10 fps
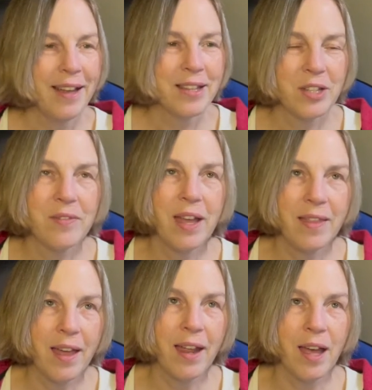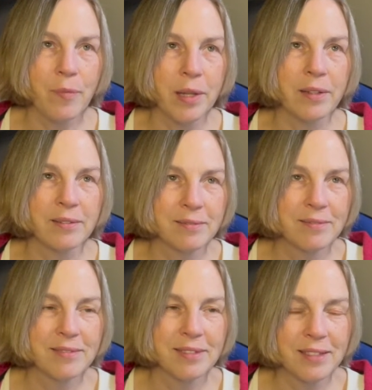So I've had that happen.
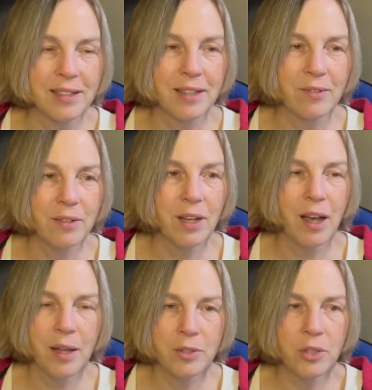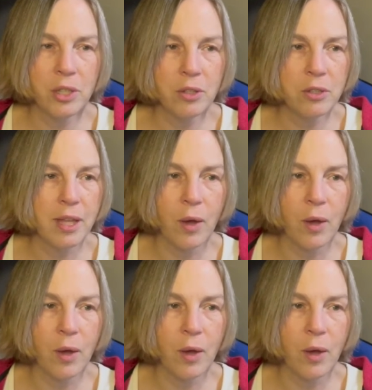We're like, well, I took you to that